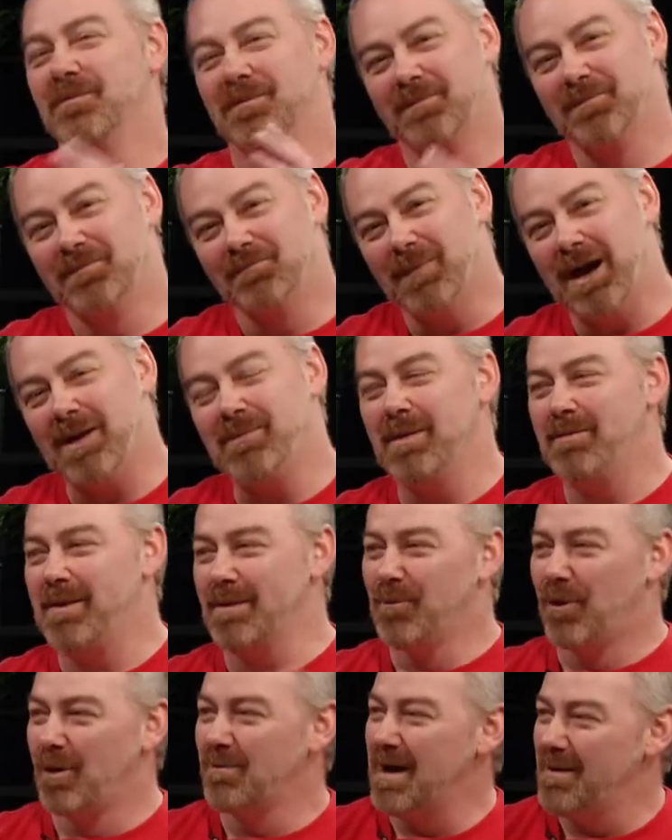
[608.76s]
maybe a bit
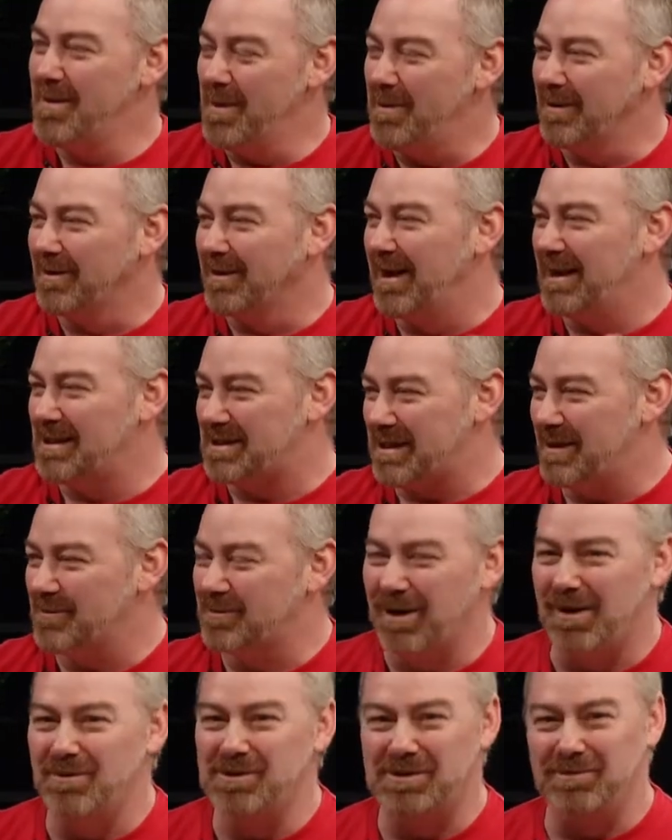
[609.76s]
more, maybe a bit less.
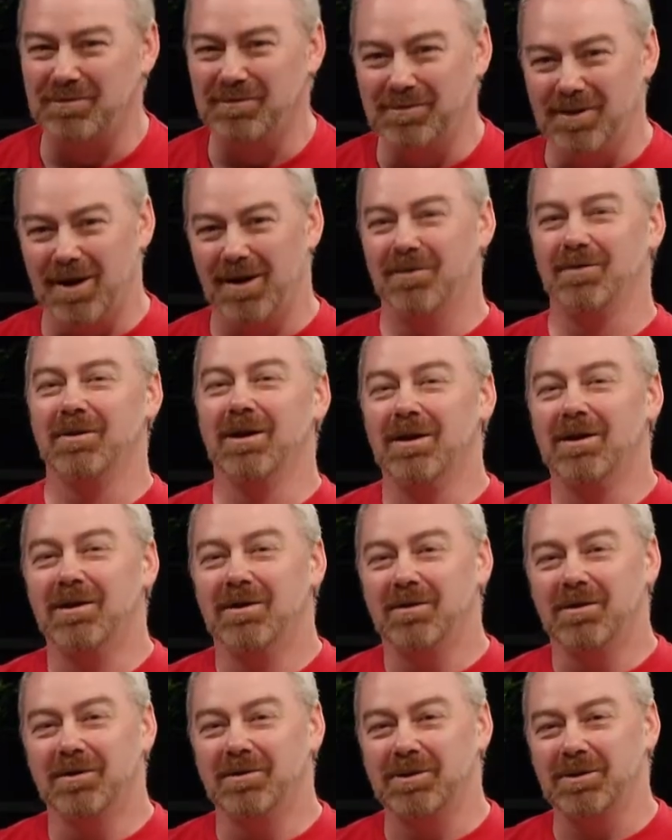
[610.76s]
Sometimes,
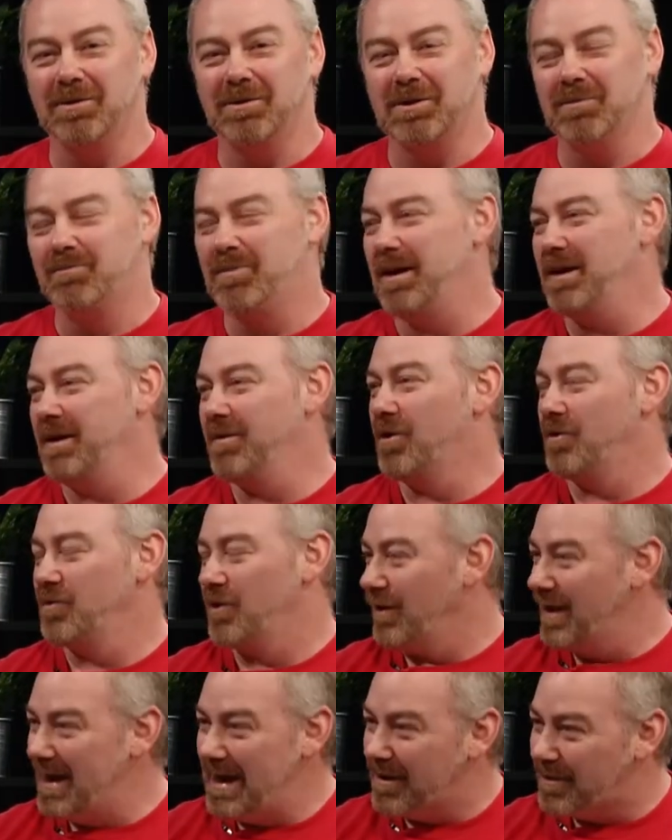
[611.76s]
depending on the
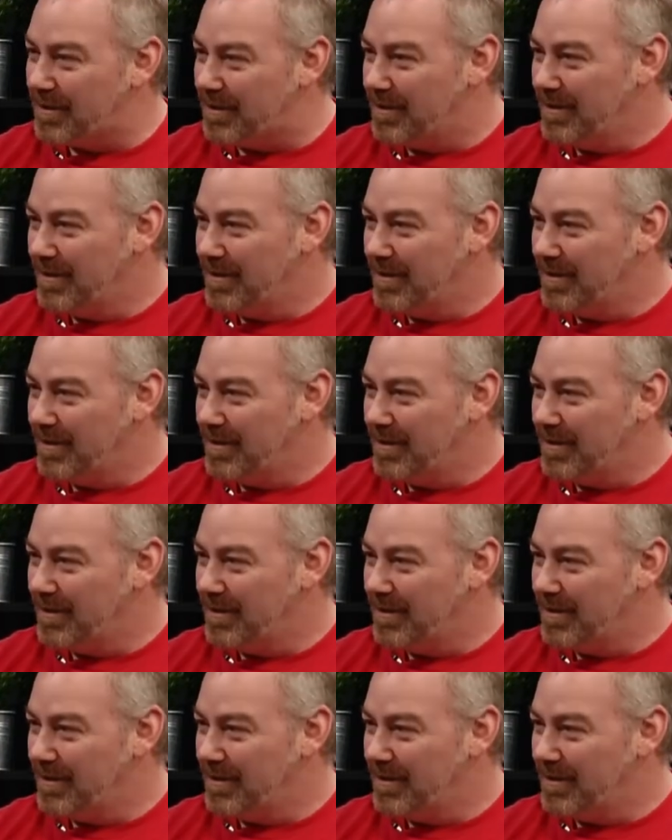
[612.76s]
length,